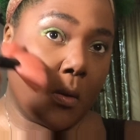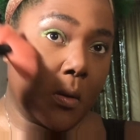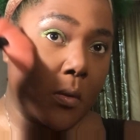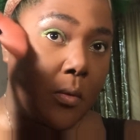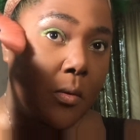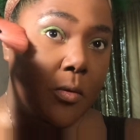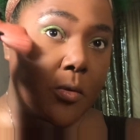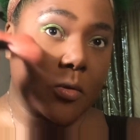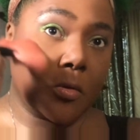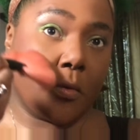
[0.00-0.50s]

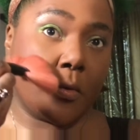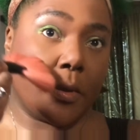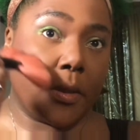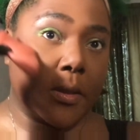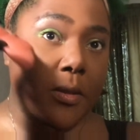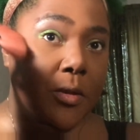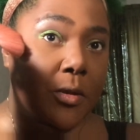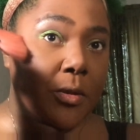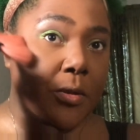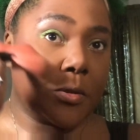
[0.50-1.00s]
on those
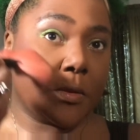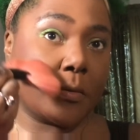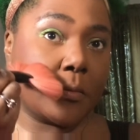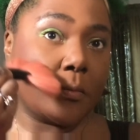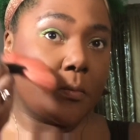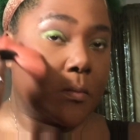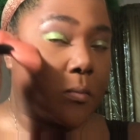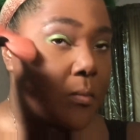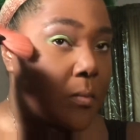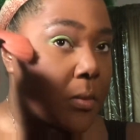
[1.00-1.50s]
grayish
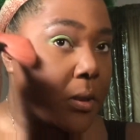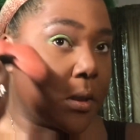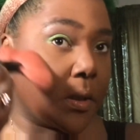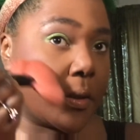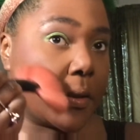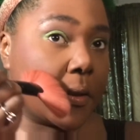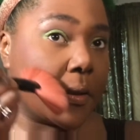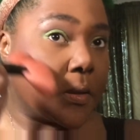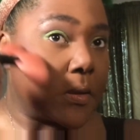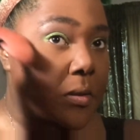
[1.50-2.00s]

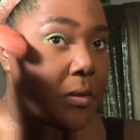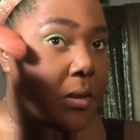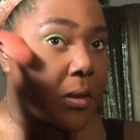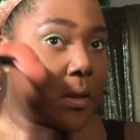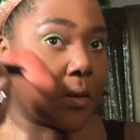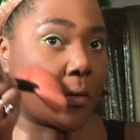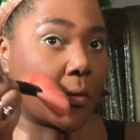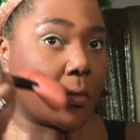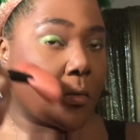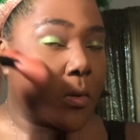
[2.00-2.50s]
areas that
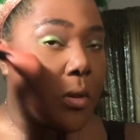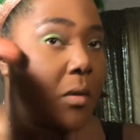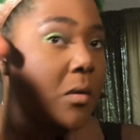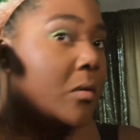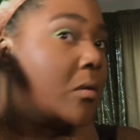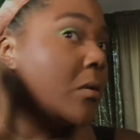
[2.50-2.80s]
I don't know why they're